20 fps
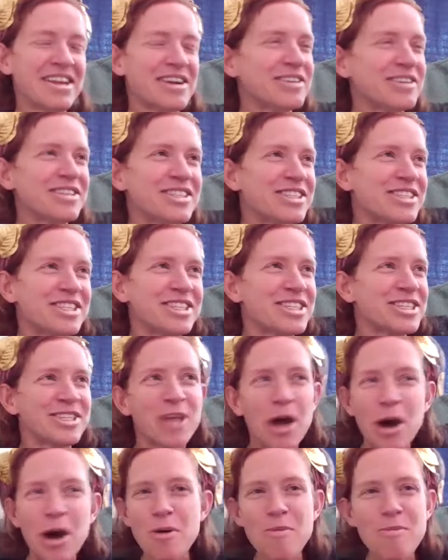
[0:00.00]
There's just
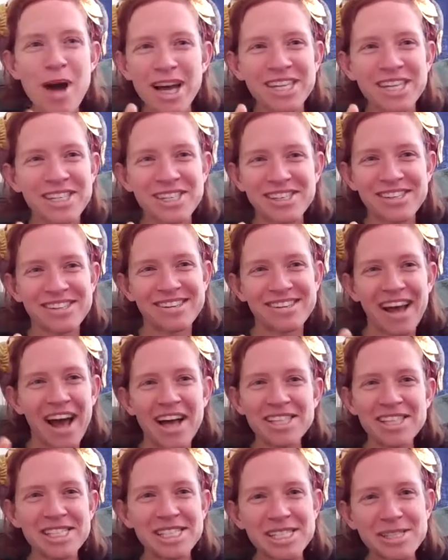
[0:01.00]
so much
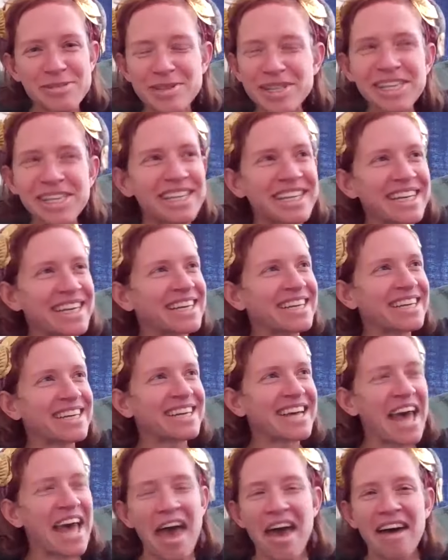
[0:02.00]
instability.
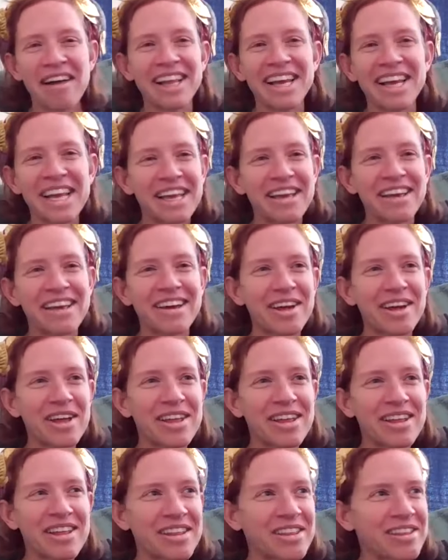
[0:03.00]
Like,
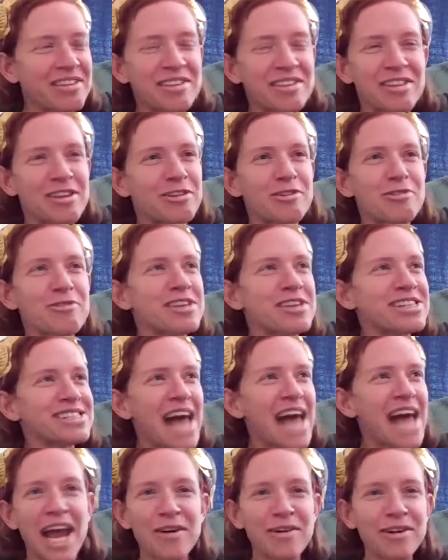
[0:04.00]
the truth
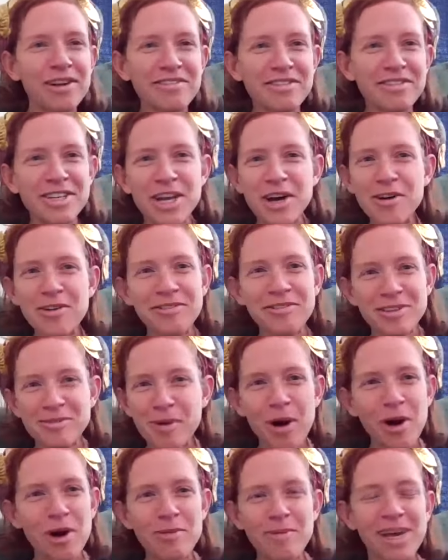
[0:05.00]
is, I don't even know if
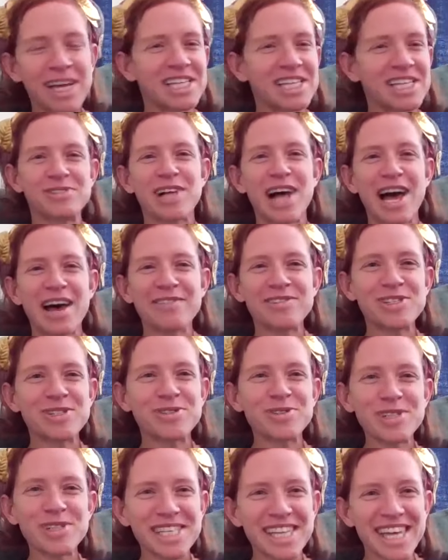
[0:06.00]
tomorrow my kids will have
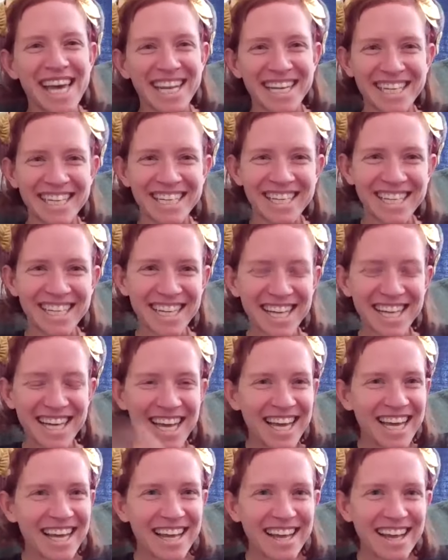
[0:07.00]
school again.
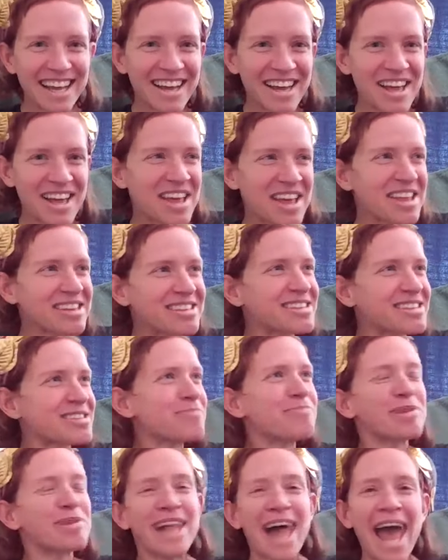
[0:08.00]

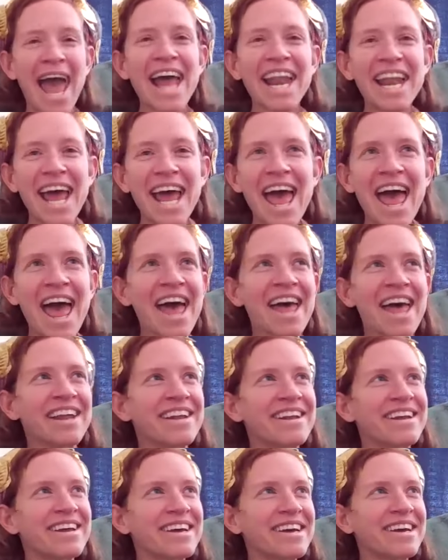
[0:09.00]
To plan
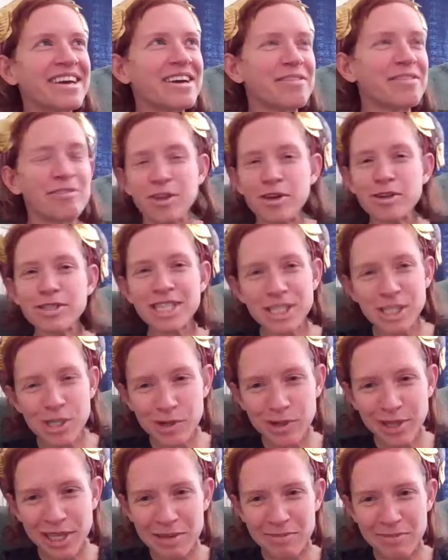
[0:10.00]
ahead, for those that
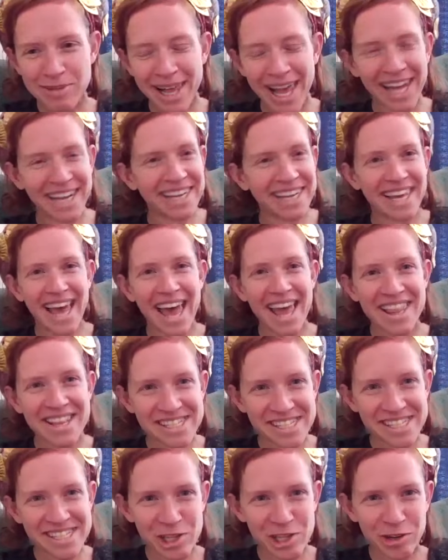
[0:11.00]
don't like planning ahead,
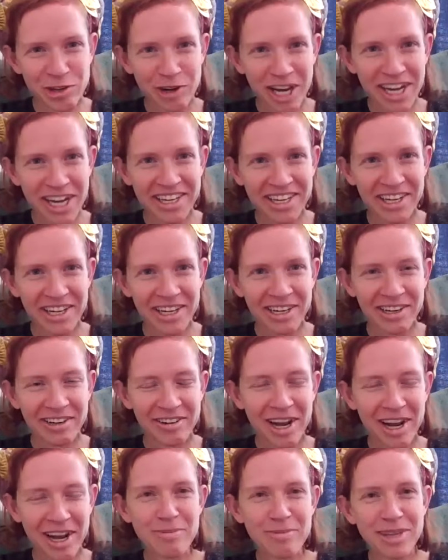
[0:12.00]
this is a great year,
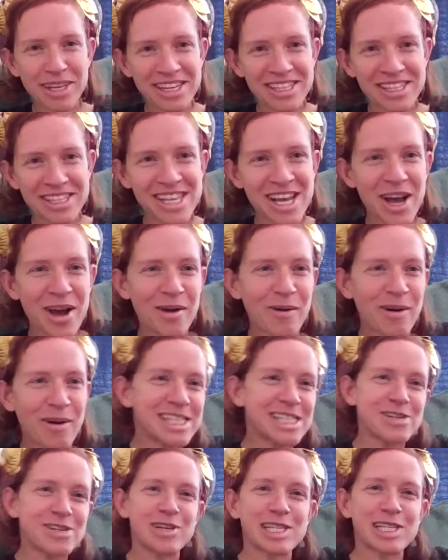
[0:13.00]
right? Because
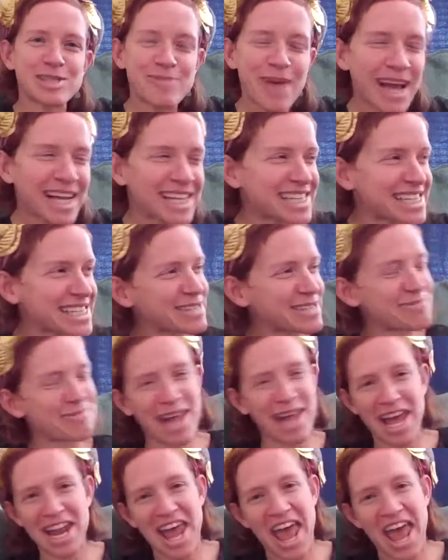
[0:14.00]
once you're expected to
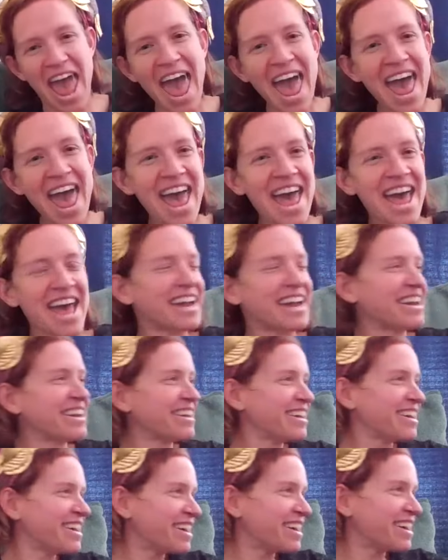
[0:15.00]
plan
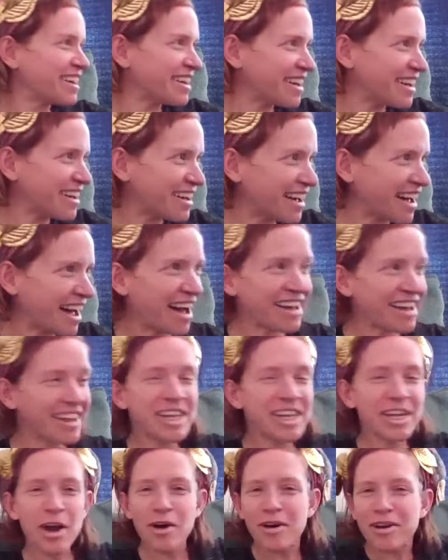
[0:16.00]
ahead,
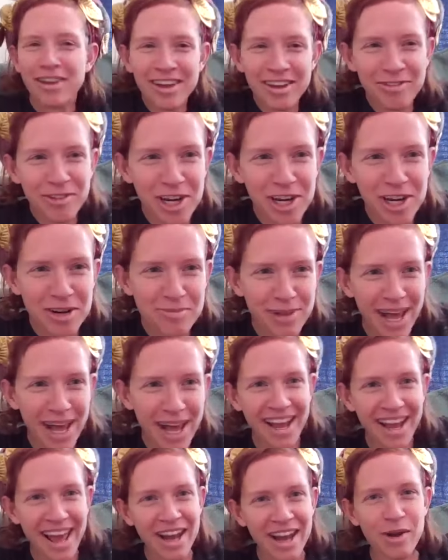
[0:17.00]
you know, if you're going to
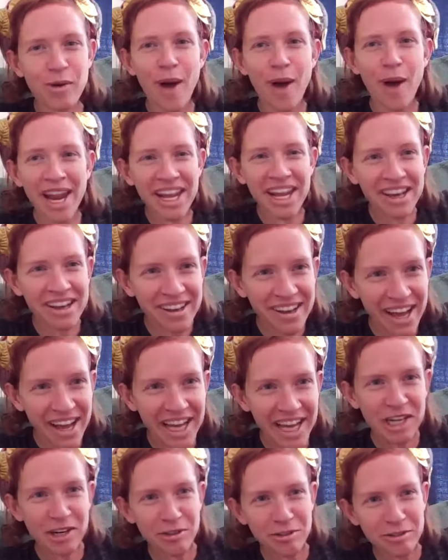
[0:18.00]
plan ahead a wedding
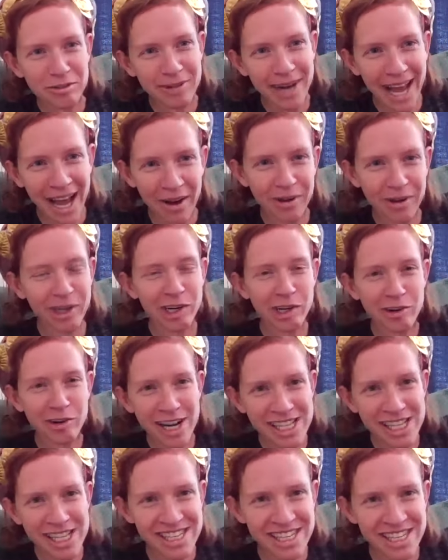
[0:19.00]
a year from now, you're
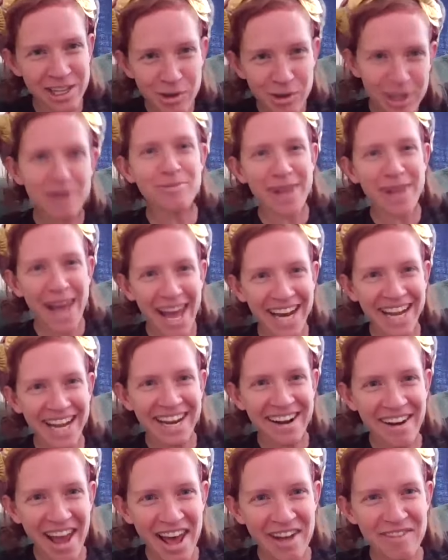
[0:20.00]
crazy. Who can plan a
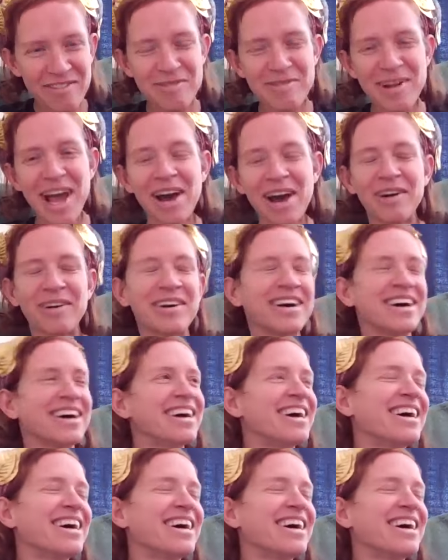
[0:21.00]
year ahead from now?